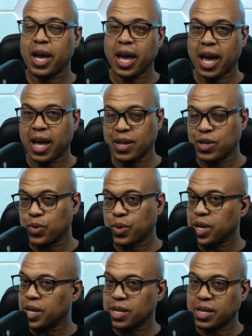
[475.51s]
and you
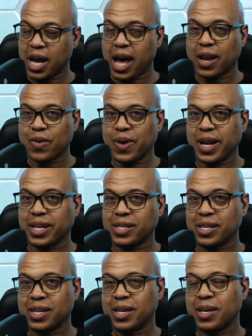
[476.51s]
can
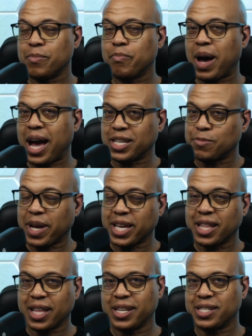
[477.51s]
tolerate my
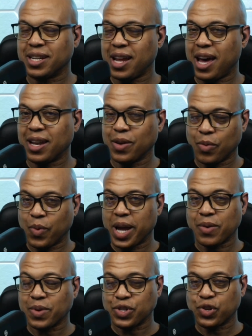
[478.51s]
speculation on the
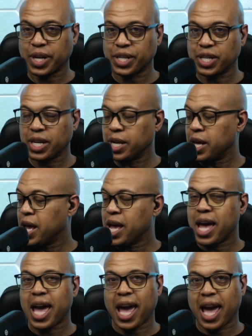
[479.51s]
weight restriction
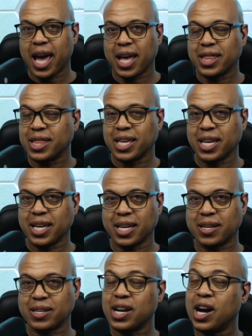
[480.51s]
and
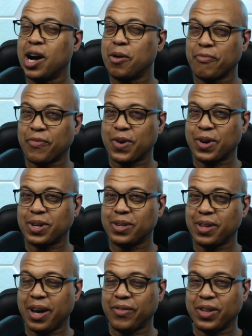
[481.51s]
the comfort
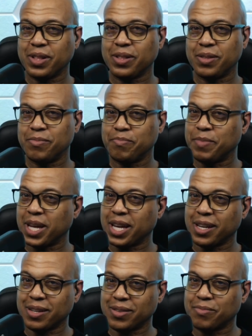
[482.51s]
level
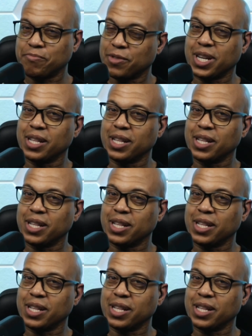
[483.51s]
being pretty